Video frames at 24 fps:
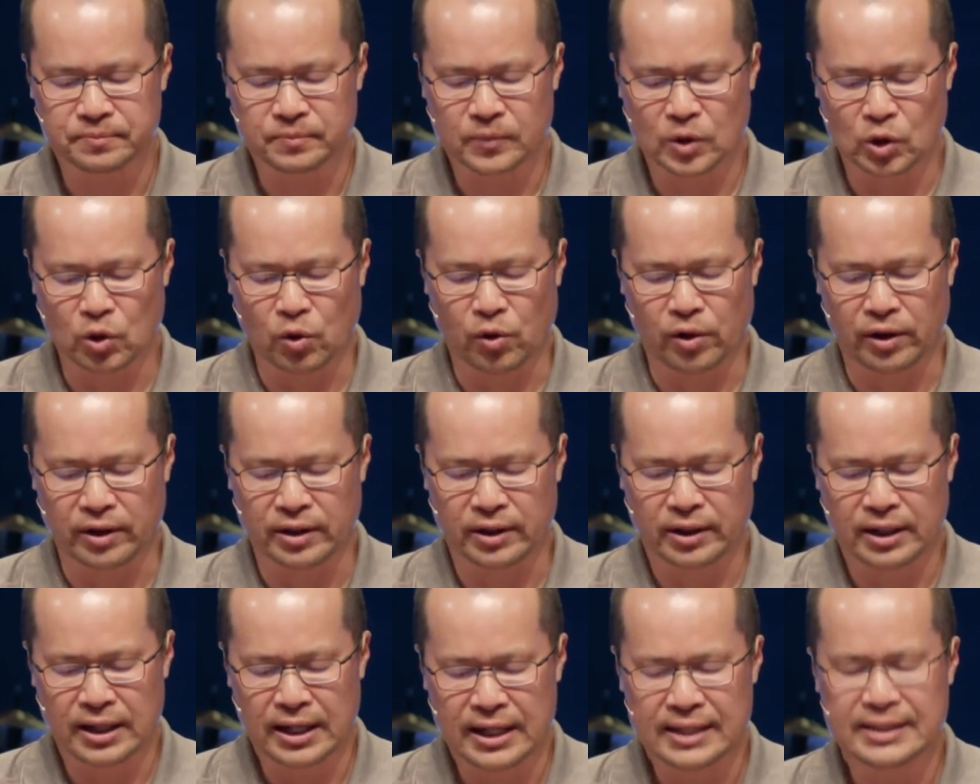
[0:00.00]
Lord,
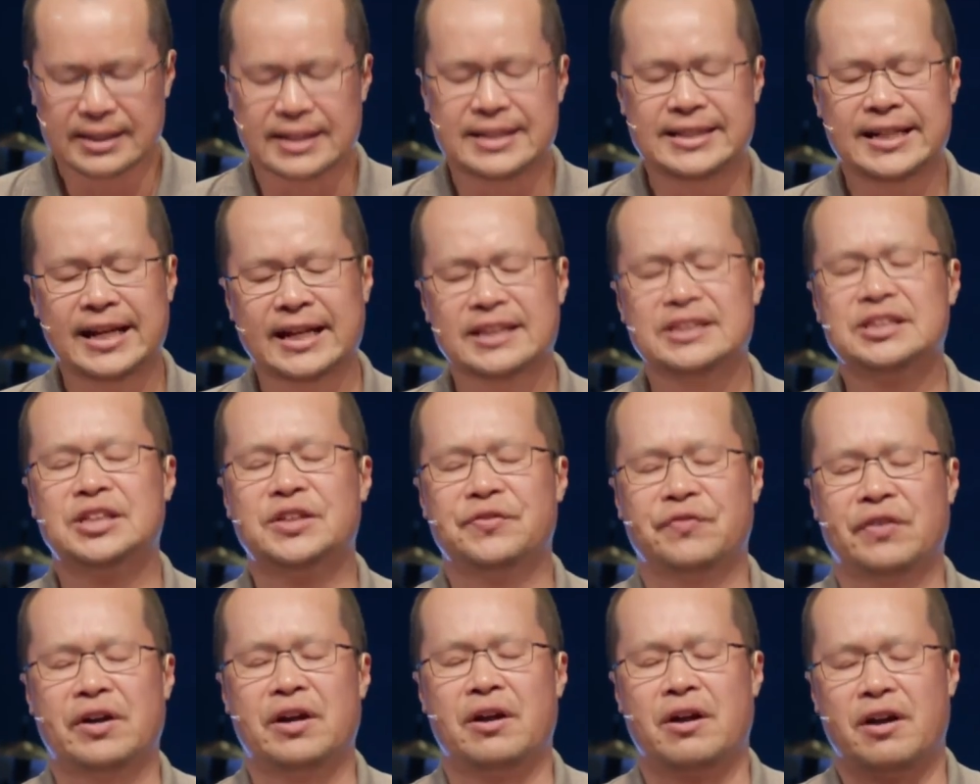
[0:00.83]
to
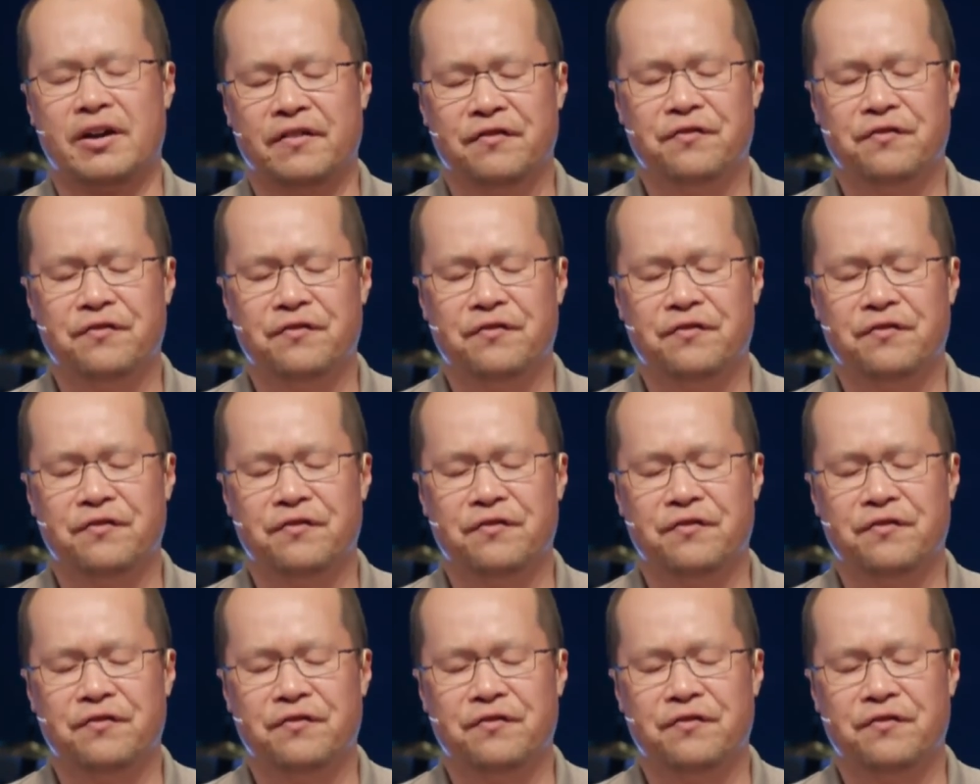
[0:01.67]
testify our